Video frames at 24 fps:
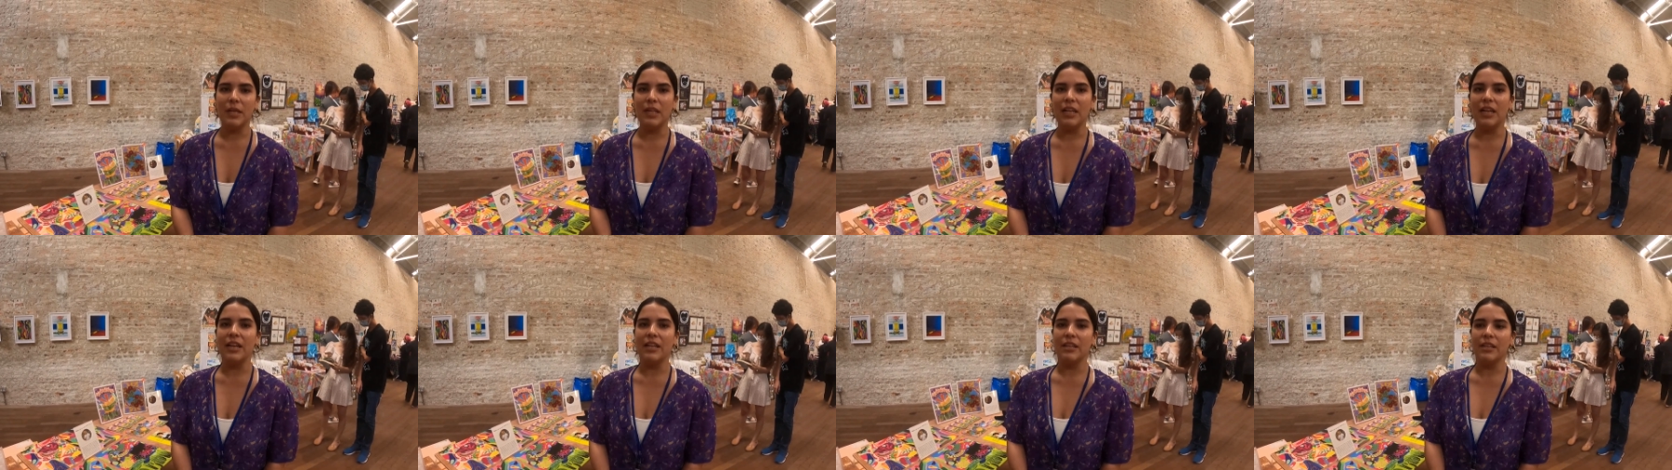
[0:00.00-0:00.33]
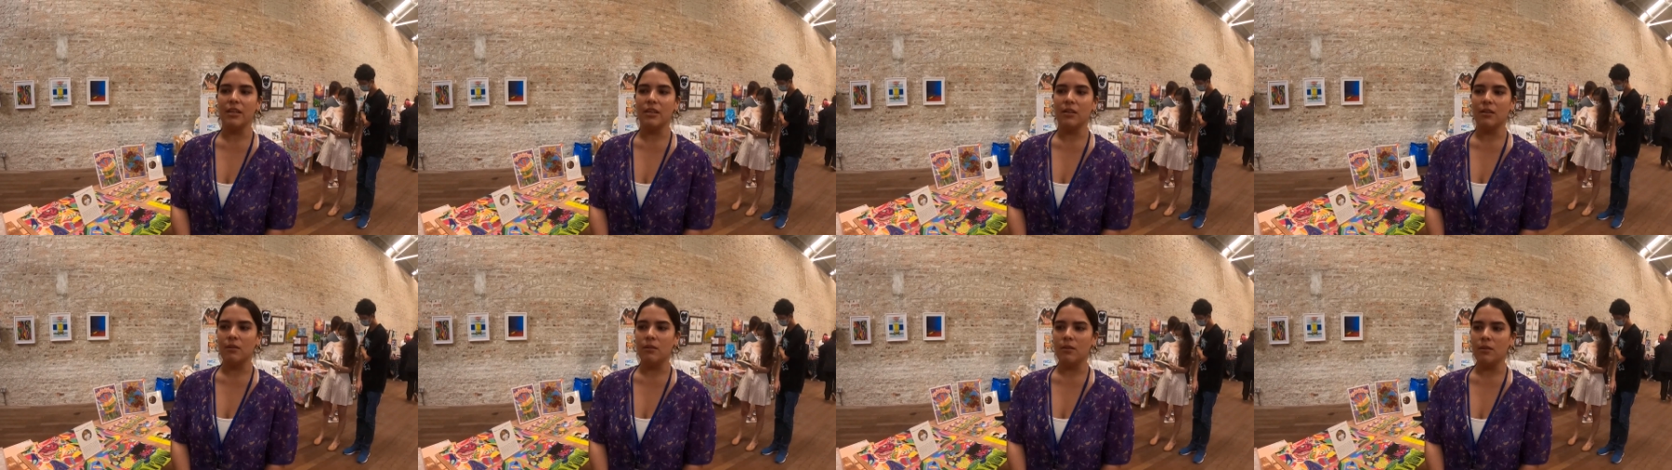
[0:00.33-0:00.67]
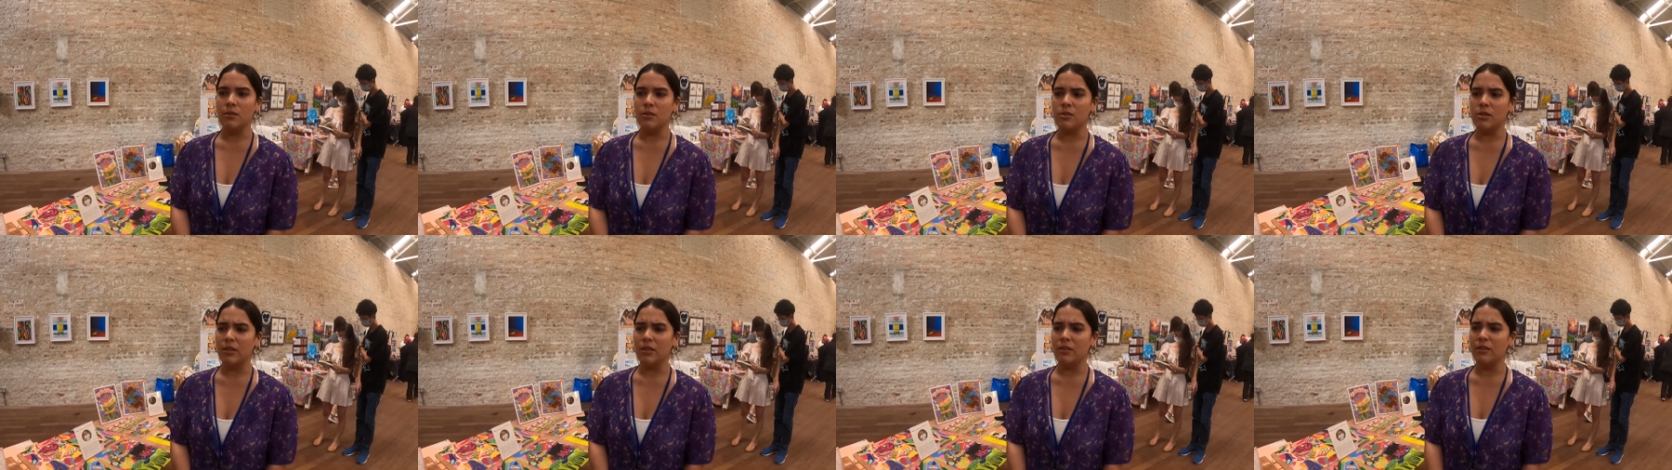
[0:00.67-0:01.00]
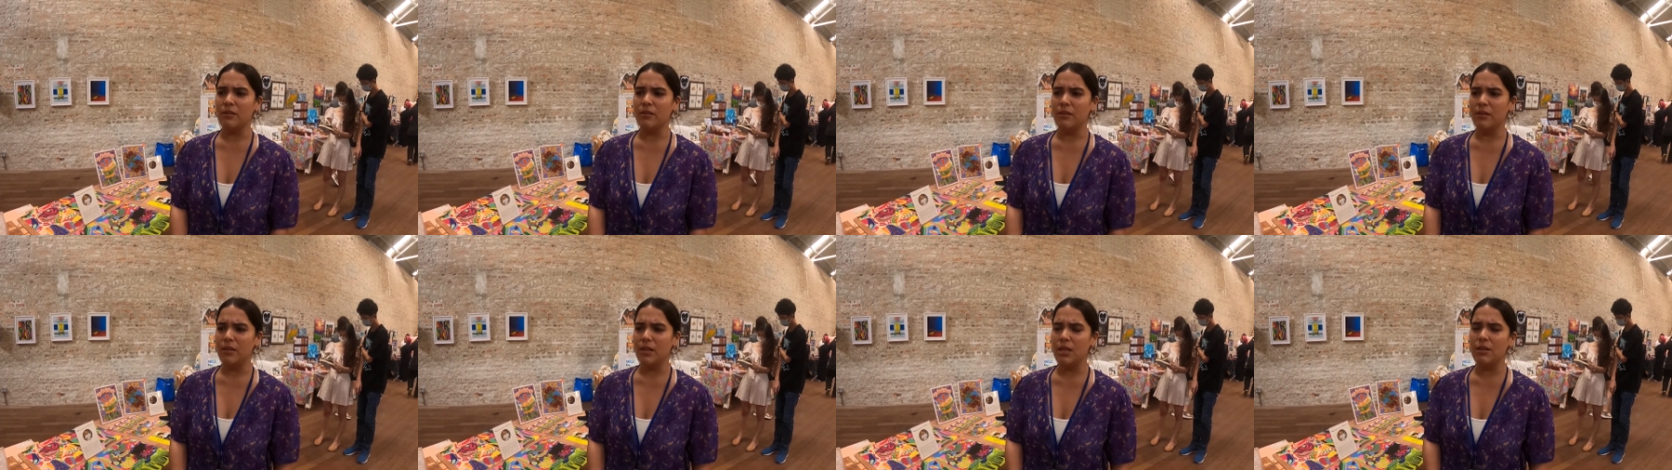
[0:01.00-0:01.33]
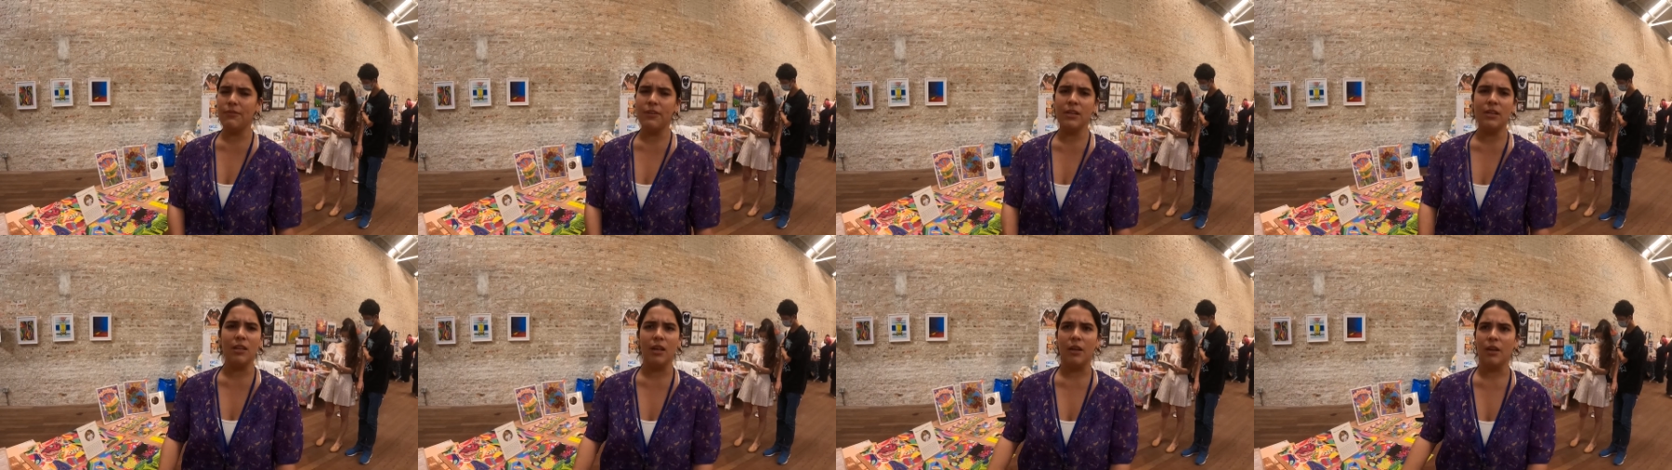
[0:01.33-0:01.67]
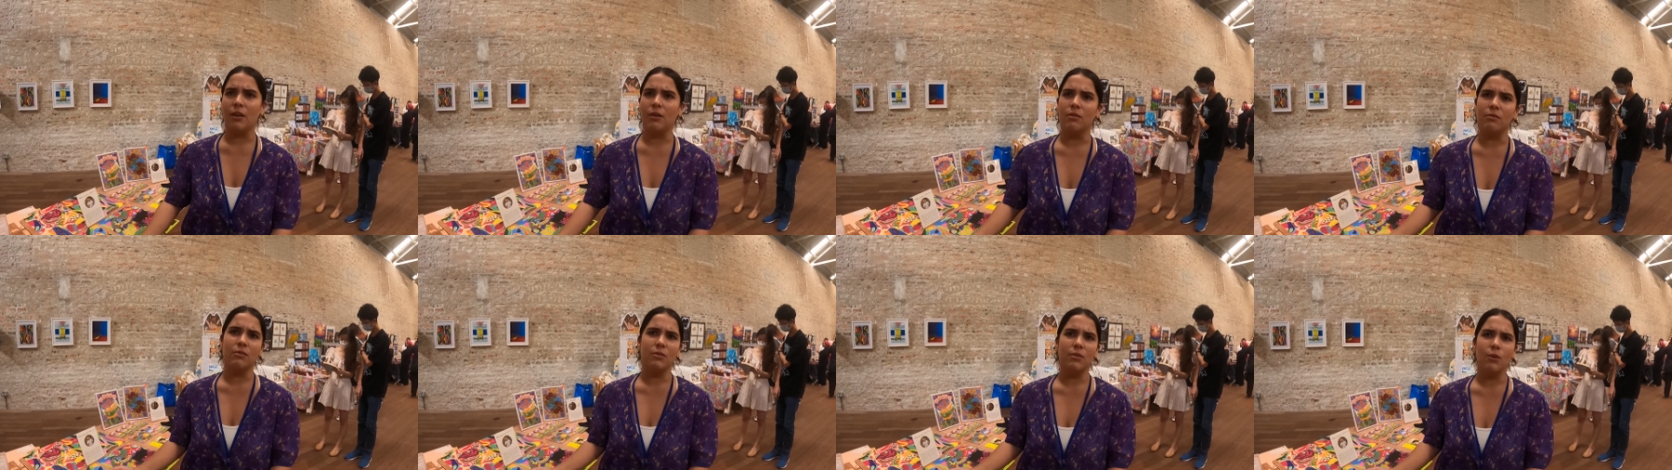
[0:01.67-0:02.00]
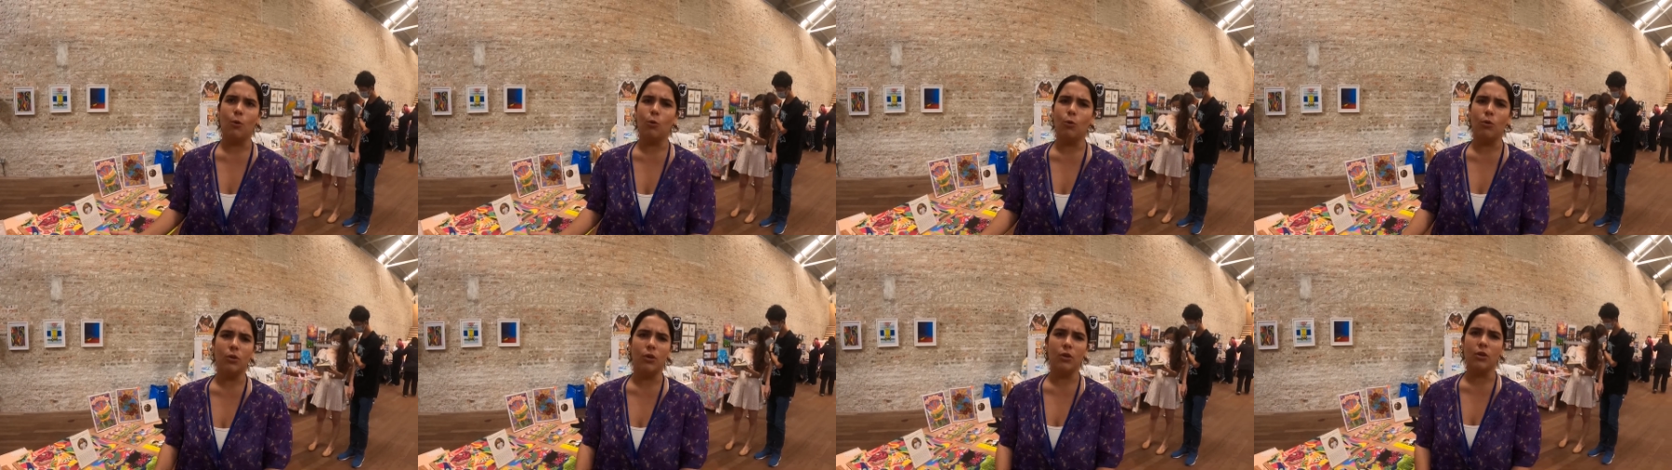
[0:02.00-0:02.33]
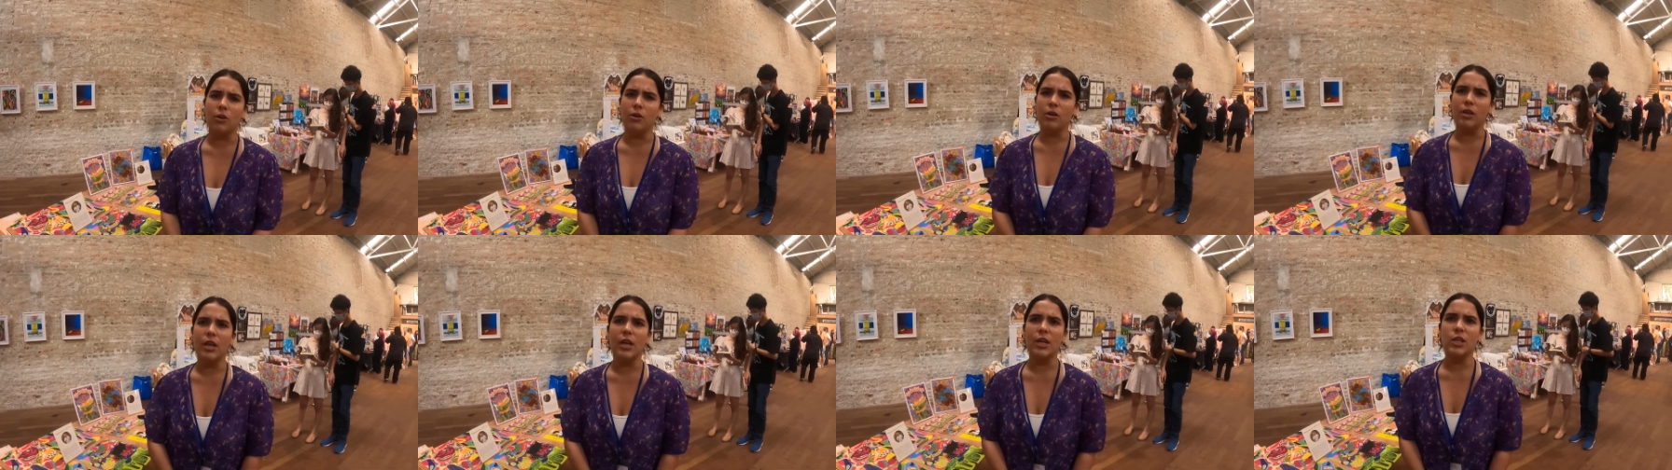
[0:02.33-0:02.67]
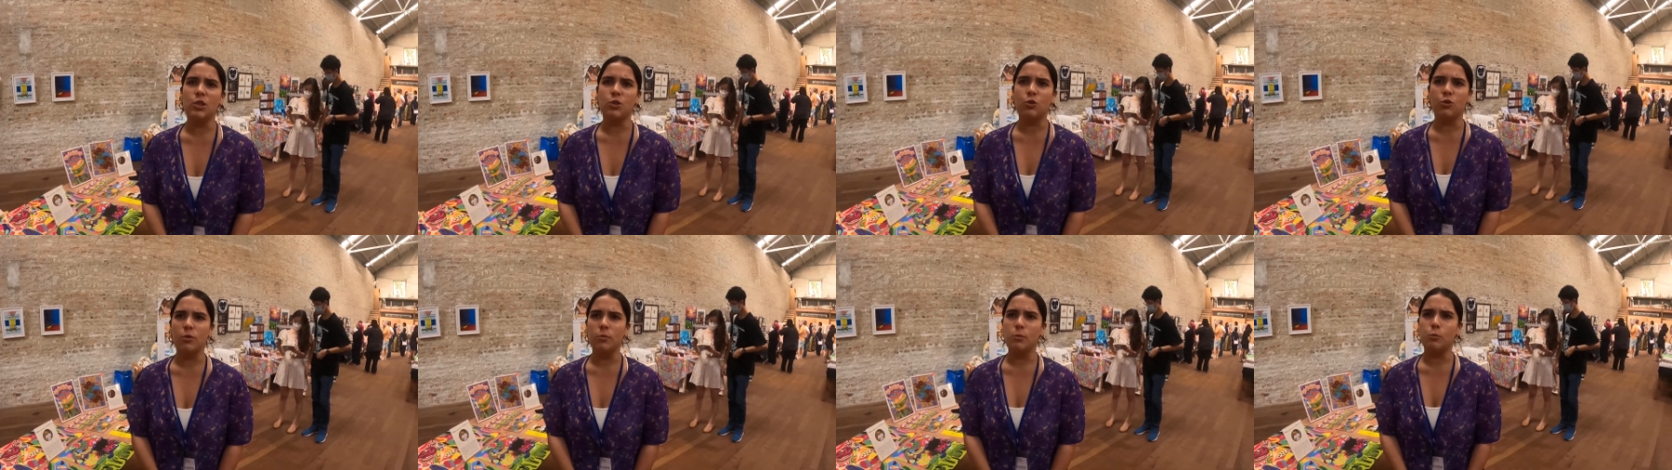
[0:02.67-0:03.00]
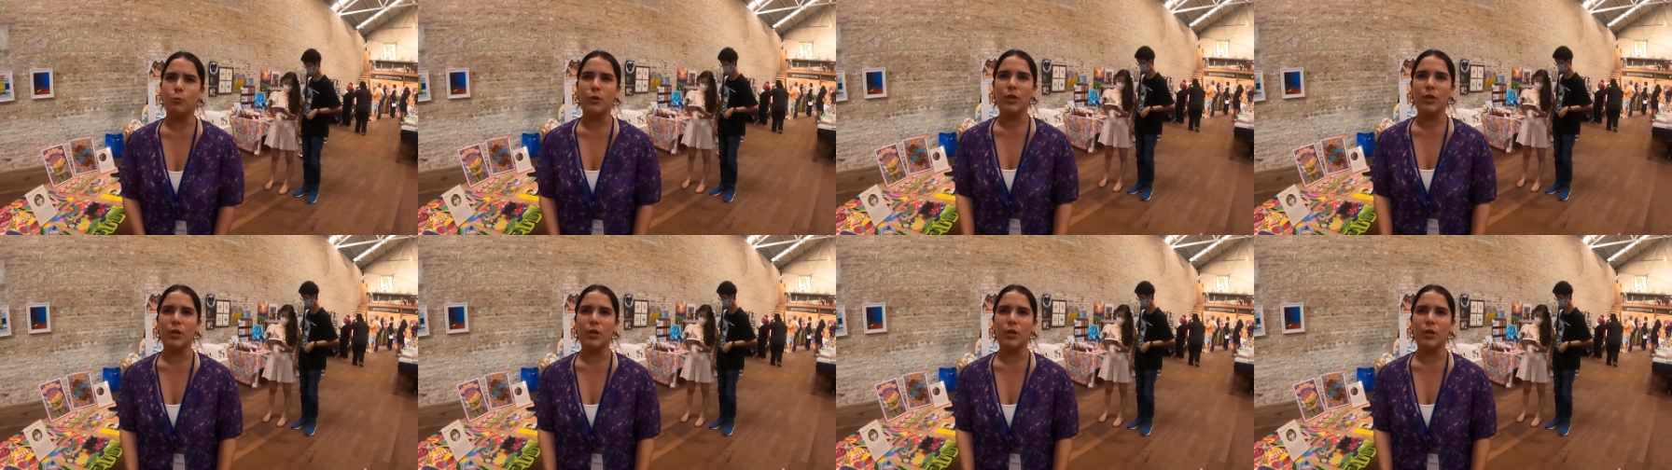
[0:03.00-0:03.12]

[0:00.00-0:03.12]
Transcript: millennials, and even like older age groups.